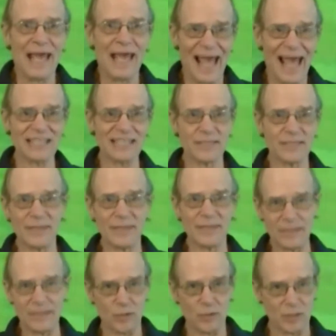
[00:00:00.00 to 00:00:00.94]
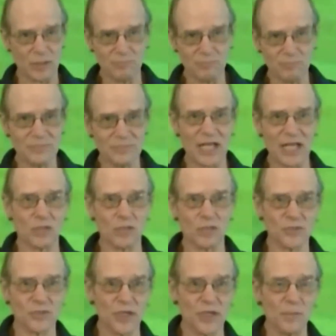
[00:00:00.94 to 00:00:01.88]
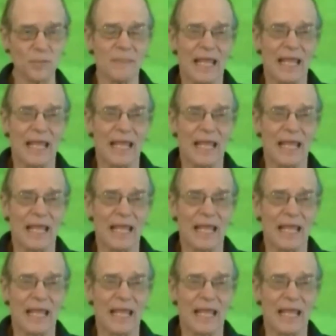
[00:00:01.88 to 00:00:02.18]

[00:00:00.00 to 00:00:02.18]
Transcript: has them, and they will sell them to you.